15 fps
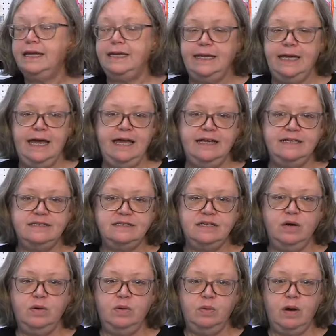Yeah,
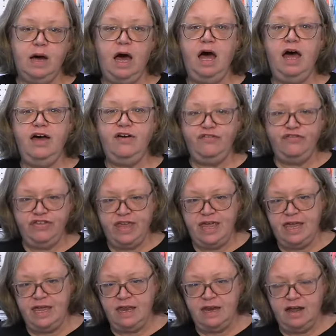so
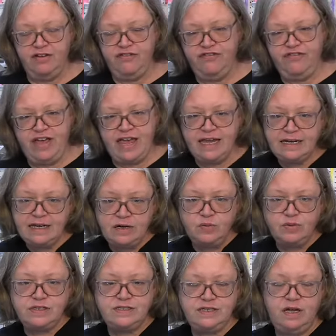often a faded
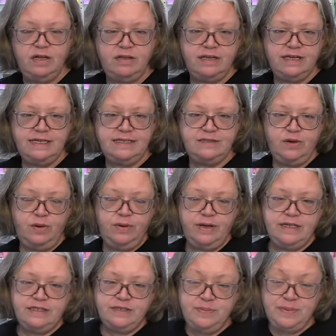result is
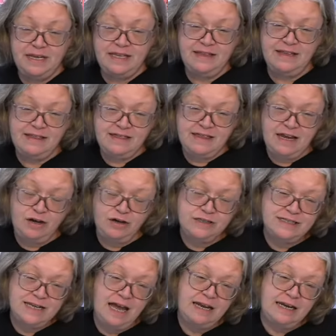going to be that there
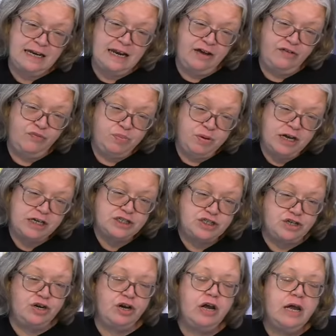is not enough
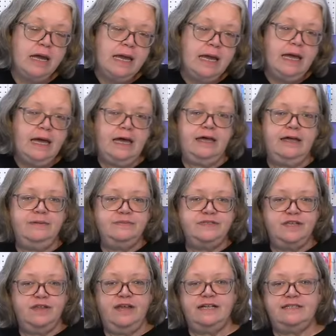pressure.
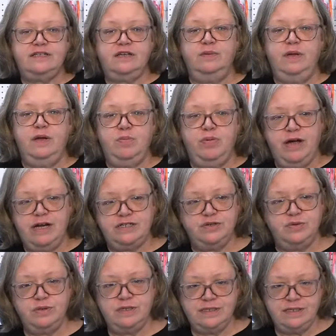So that's going to be a
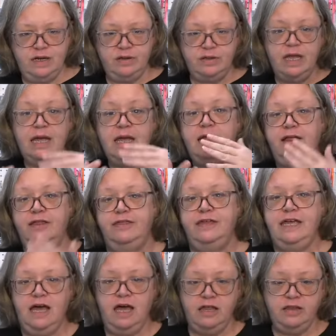pressure result.
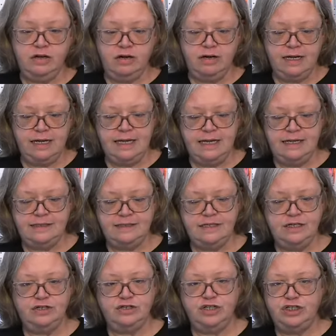The other is
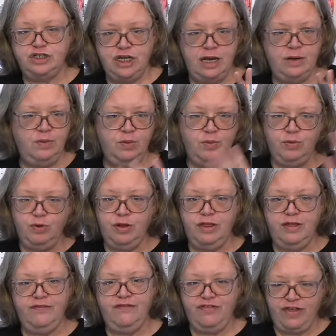there's a general
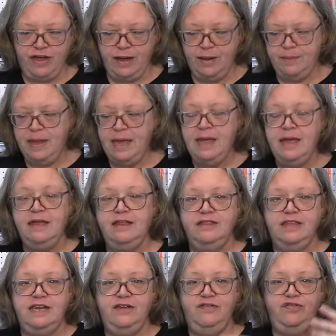rule of thumb
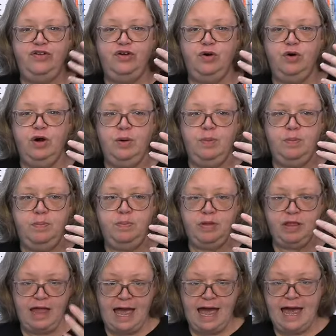that if your
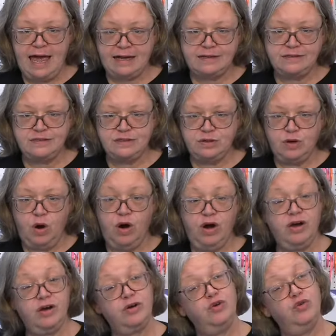blacks
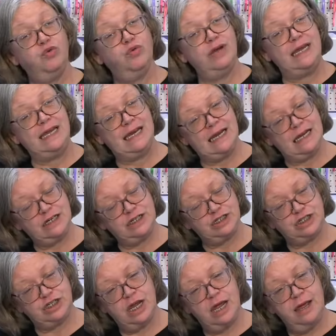are
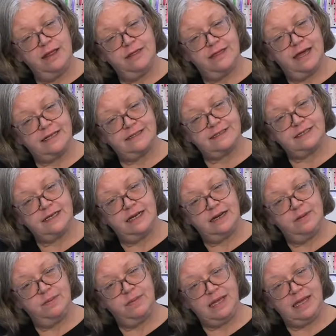greenish, that's going
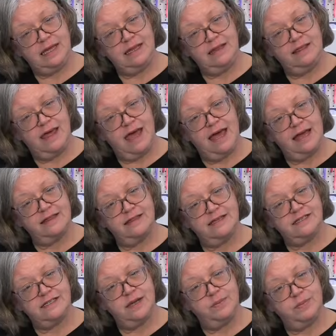to mean that
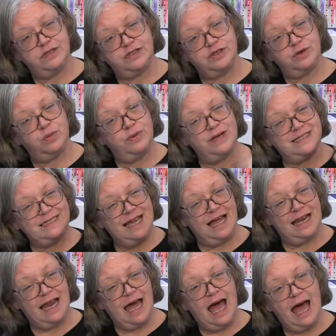the temperature was
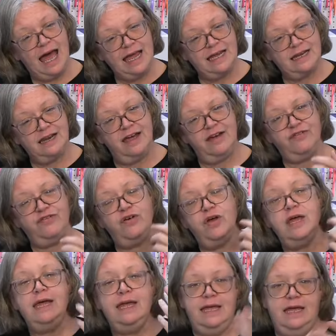not high enough
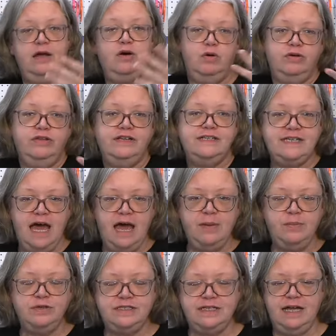or the
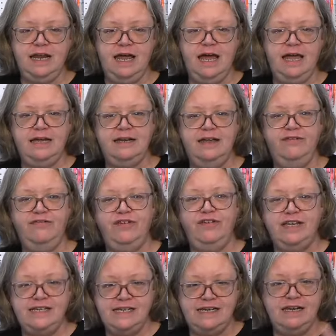time was not high enough,
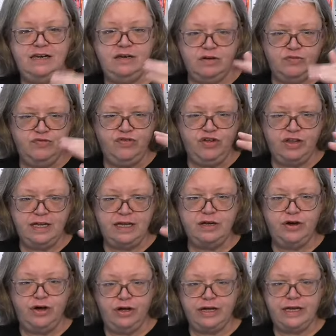it didn't fully
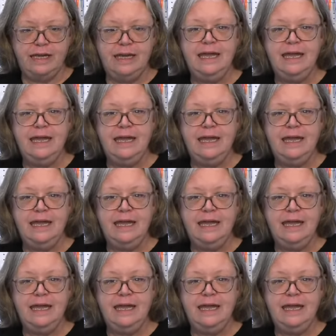cook.